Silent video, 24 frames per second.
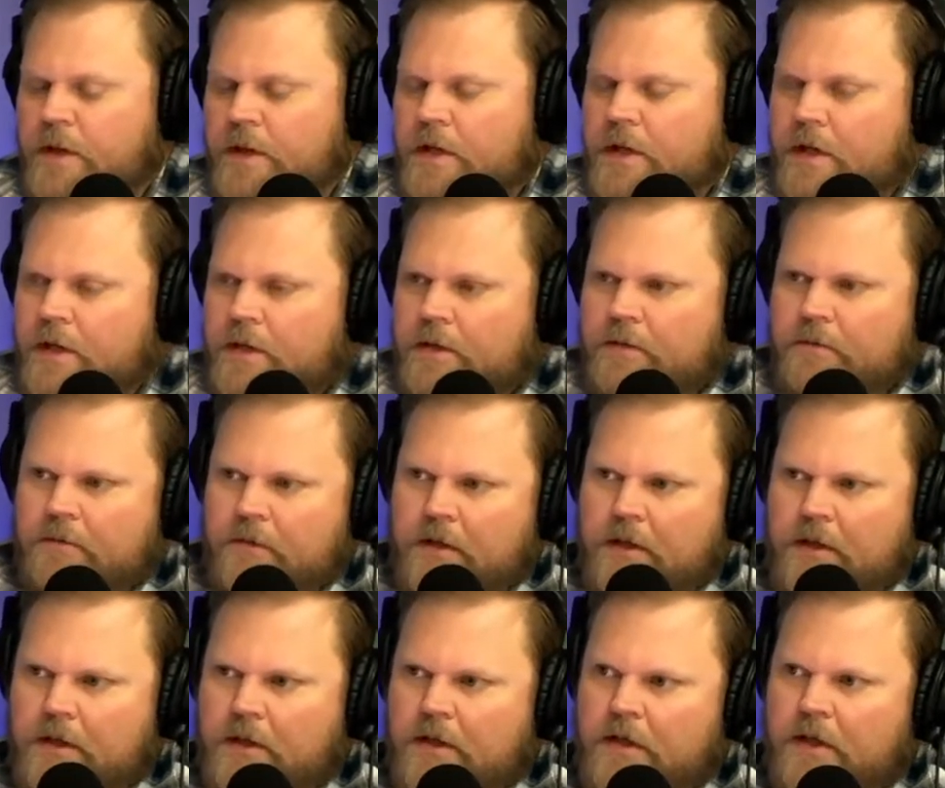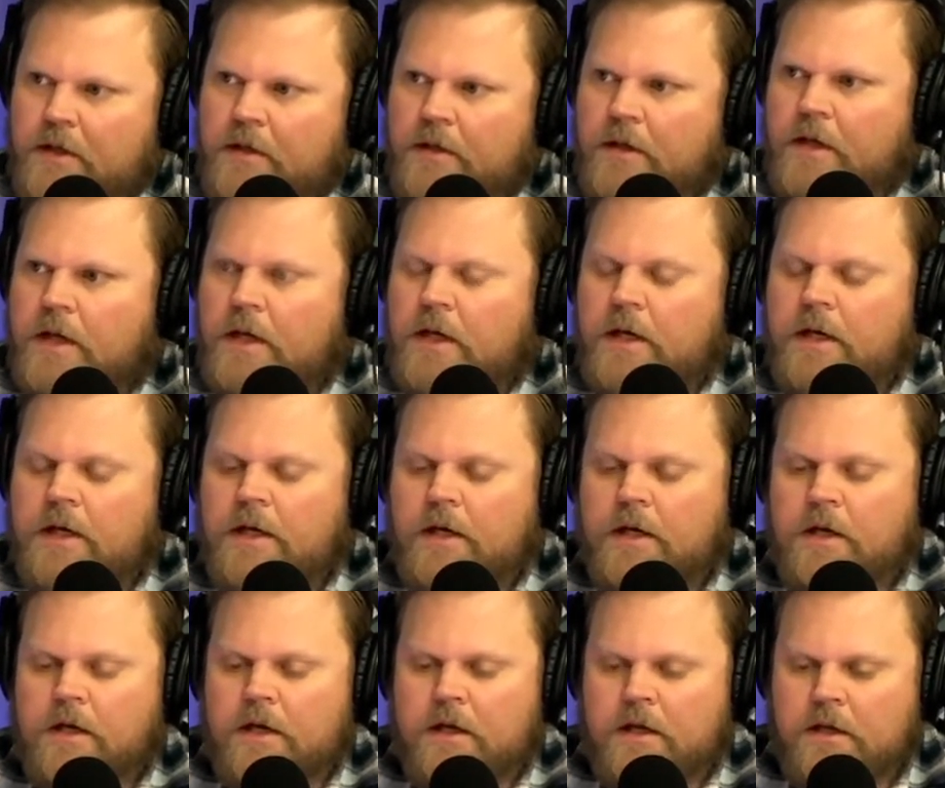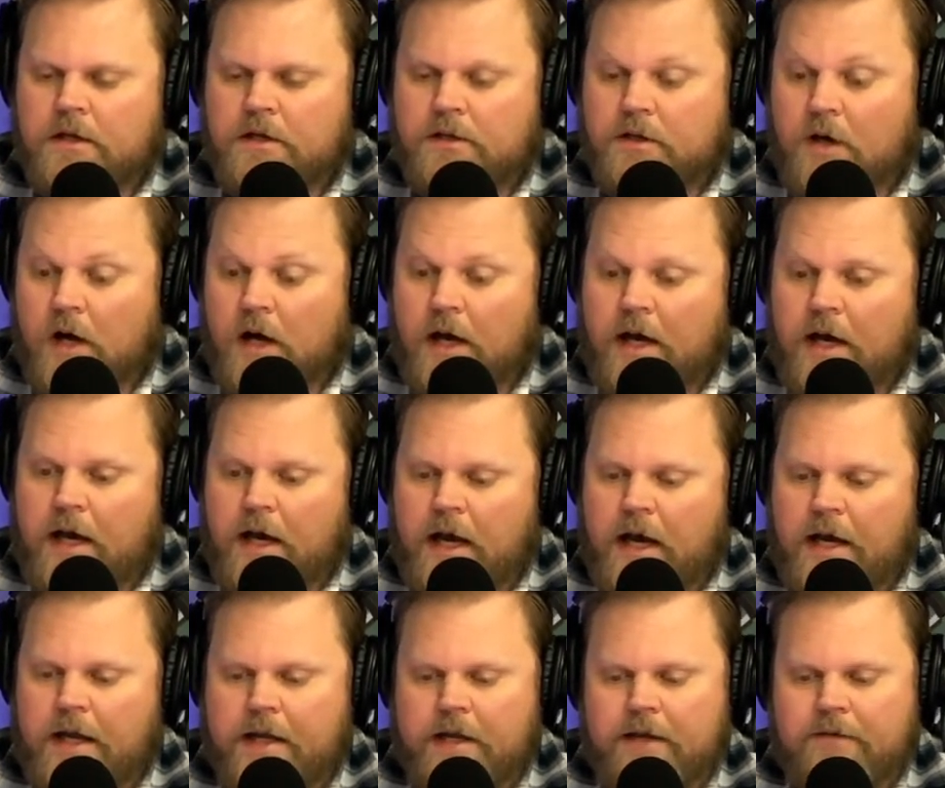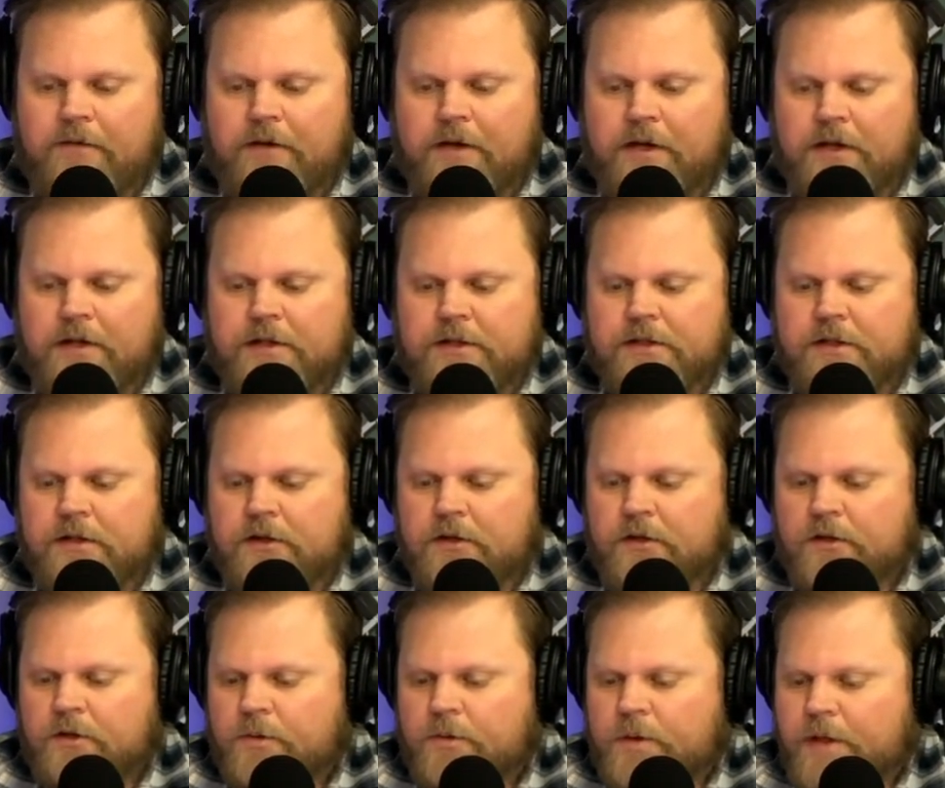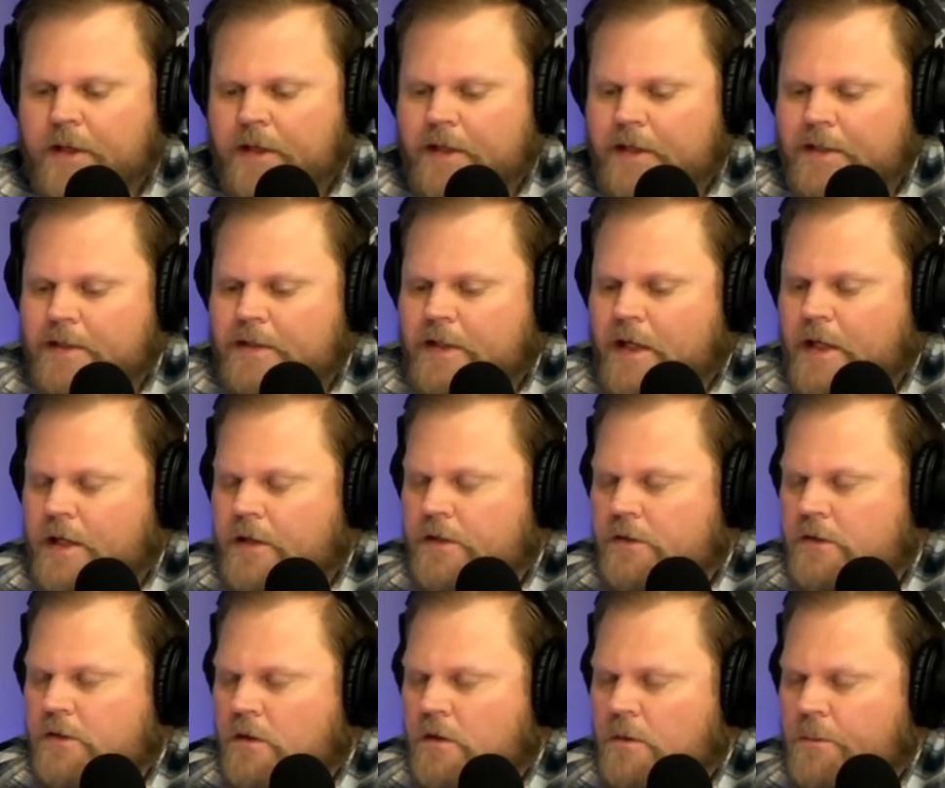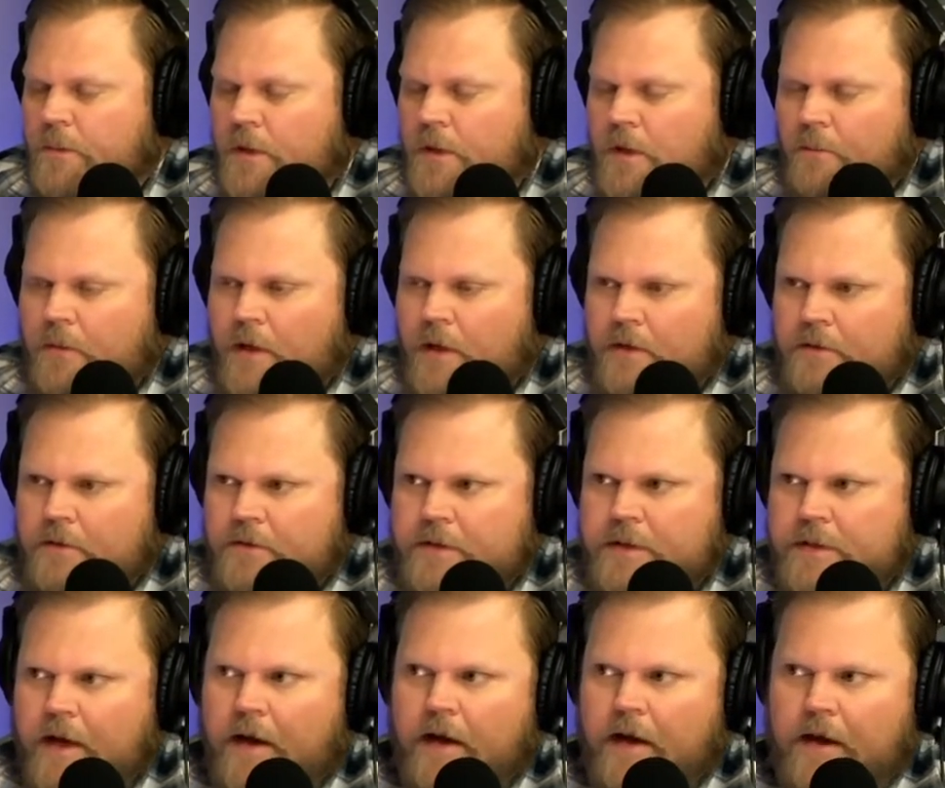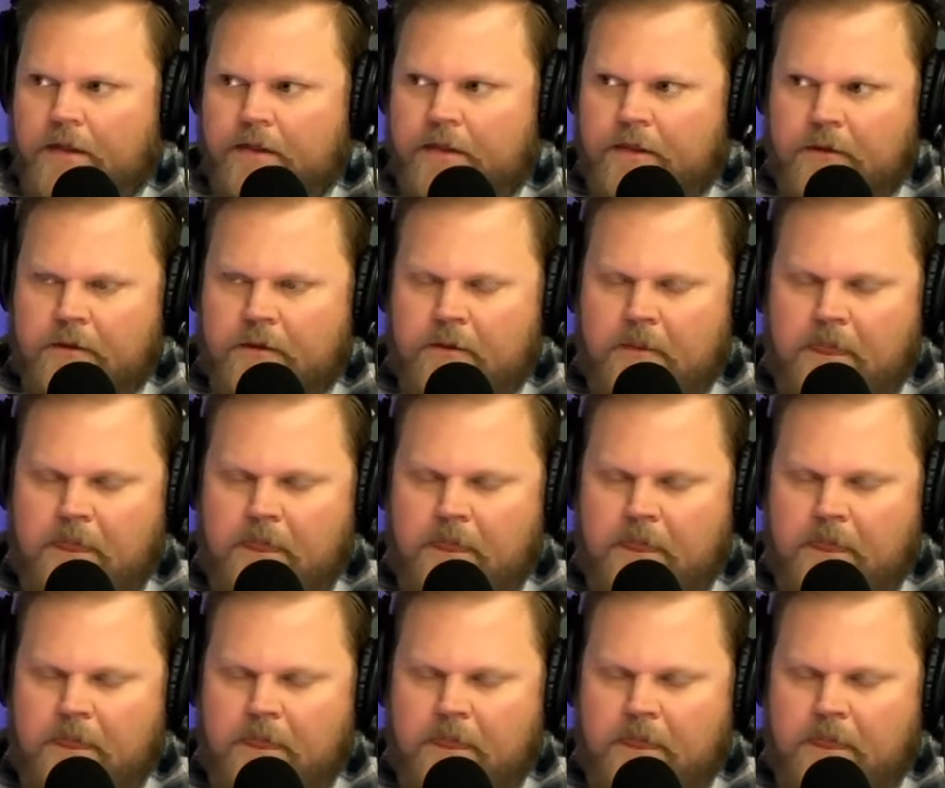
Yeah, yeah, uh-huh. yeah. So I, I had even considered doing an entire sermon about death,